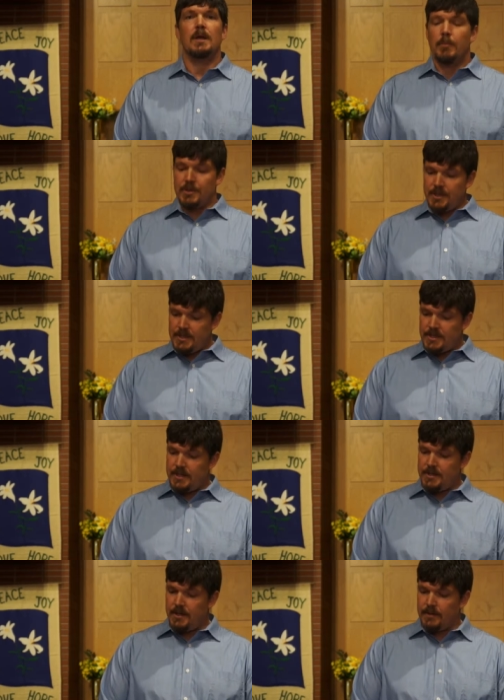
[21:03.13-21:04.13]
But she
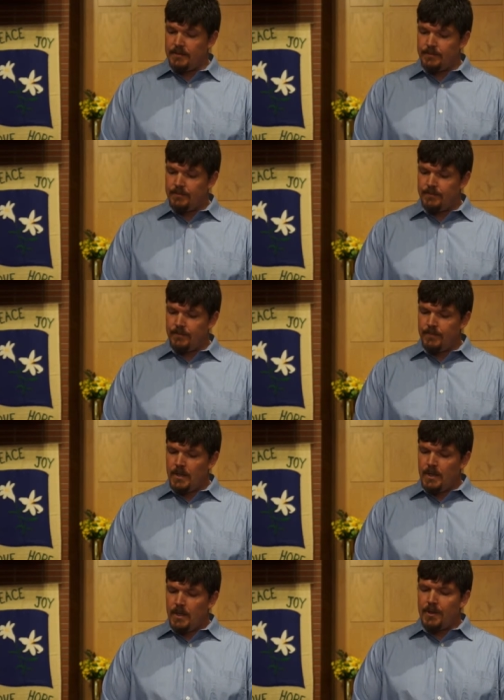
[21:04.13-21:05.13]
says here,
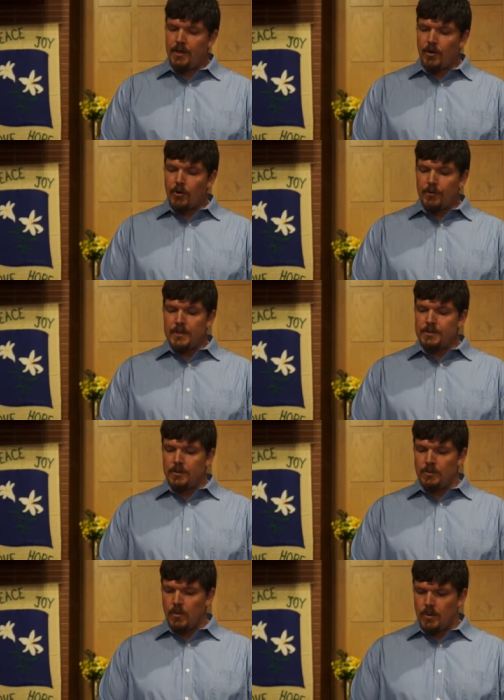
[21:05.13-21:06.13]
"The earth is the
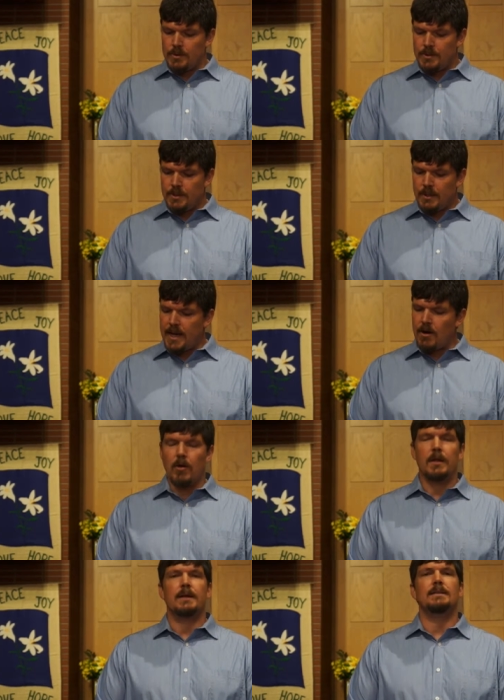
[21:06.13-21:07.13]
Lord's and
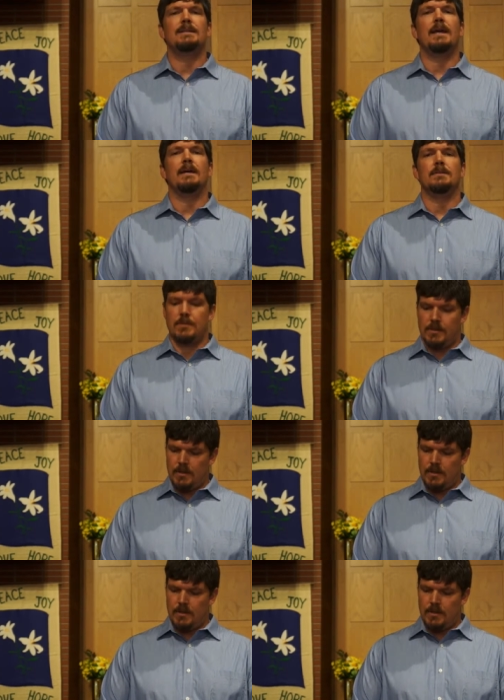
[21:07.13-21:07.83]
all it contains.